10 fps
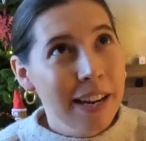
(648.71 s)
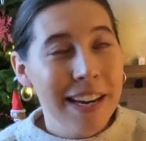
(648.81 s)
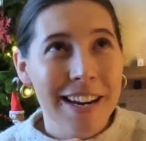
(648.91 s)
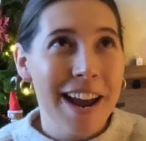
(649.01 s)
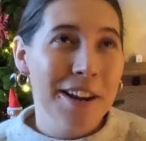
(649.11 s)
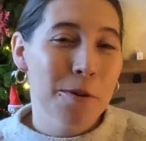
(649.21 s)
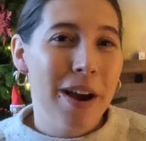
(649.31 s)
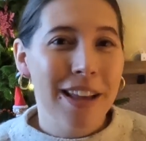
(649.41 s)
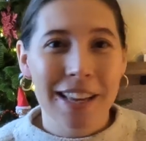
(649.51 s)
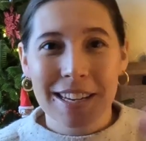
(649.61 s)
in any
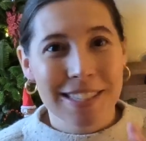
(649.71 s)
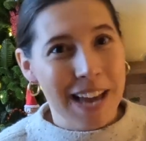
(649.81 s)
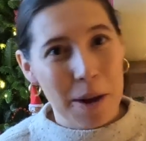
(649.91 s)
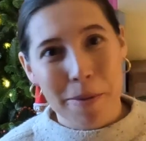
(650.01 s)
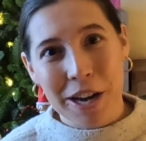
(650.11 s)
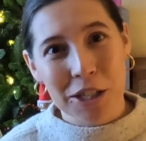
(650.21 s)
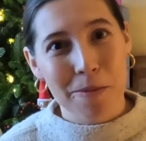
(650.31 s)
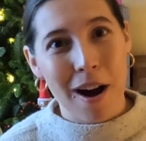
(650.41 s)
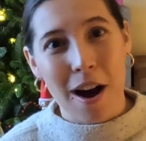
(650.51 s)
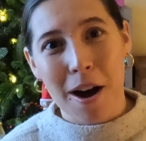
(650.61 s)
way like a sad beige
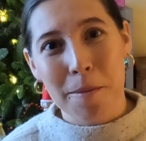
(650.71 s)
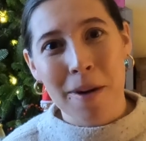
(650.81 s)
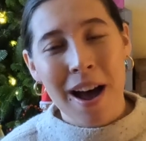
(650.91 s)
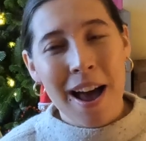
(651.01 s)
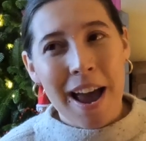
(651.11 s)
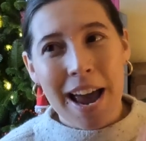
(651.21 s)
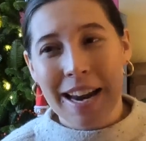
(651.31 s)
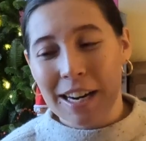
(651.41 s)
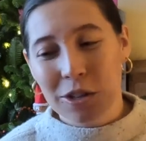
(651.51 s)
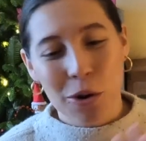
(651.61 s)
mom,
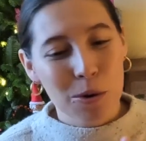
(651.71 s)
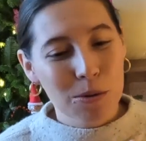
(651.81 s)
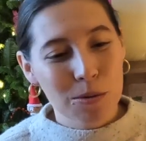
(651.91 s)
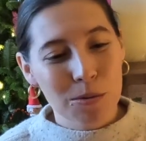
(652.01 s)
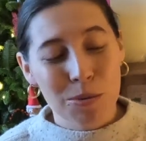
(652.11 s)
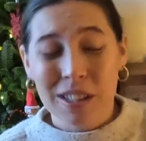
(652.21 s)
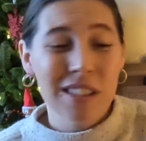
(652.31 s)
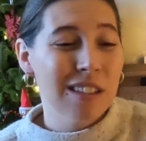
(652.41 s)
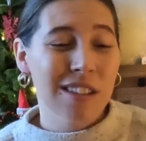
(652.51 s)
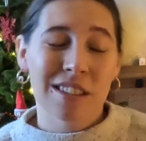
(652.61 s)
and I don't
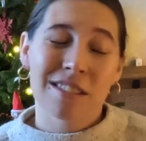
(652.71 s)
really